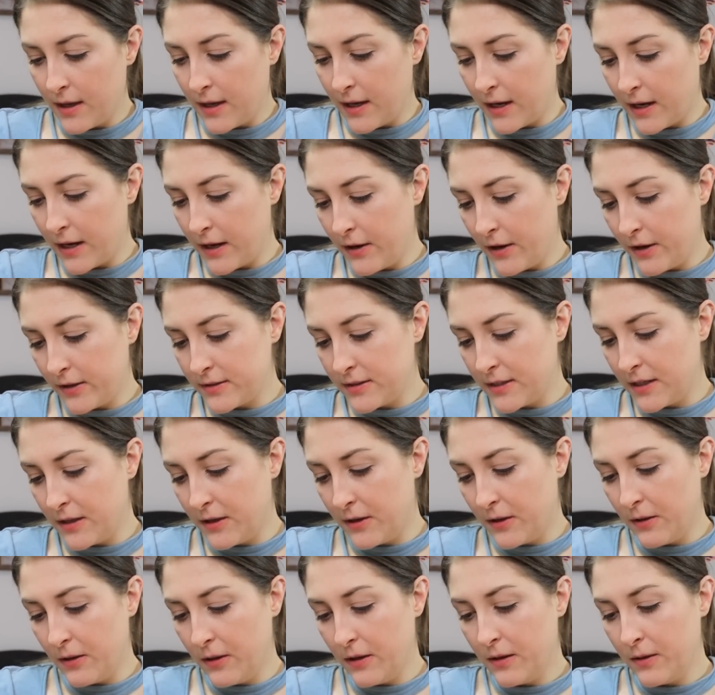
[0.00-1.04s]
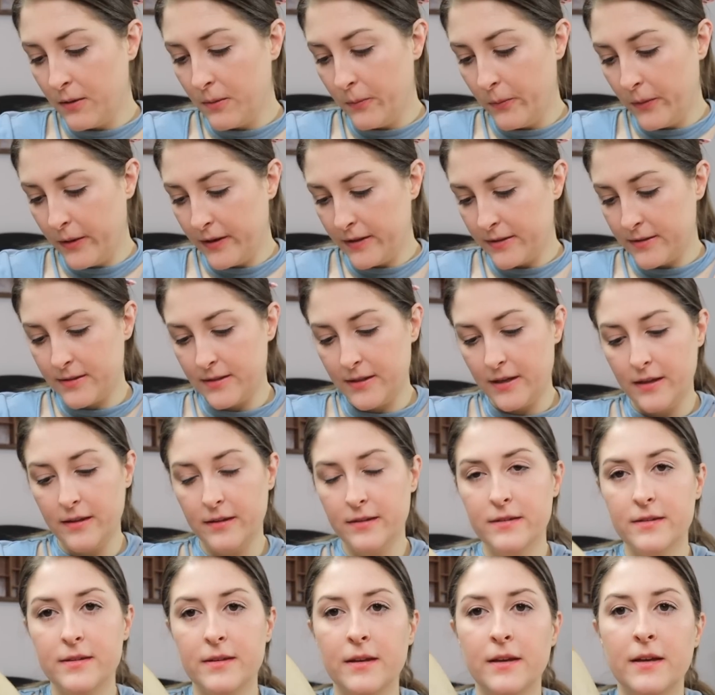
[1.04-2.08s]
I cannot tell what it
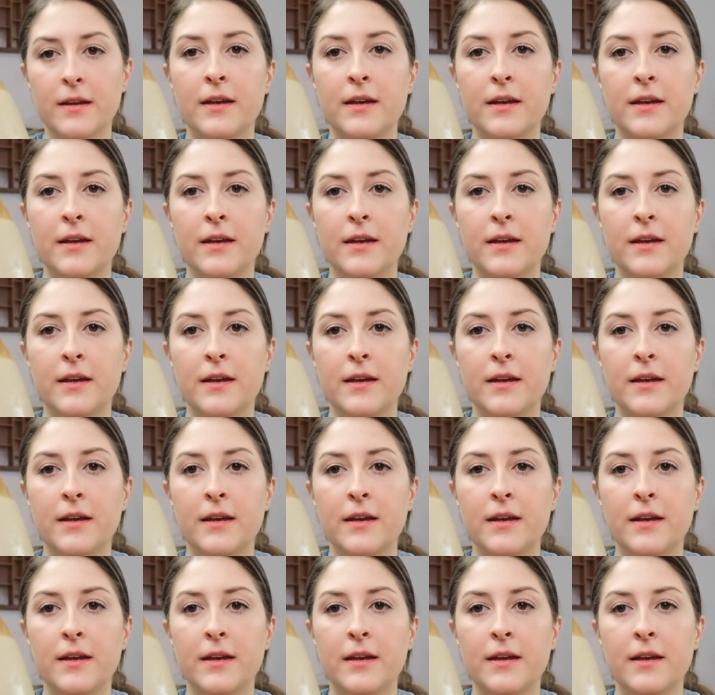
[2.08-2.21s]
says.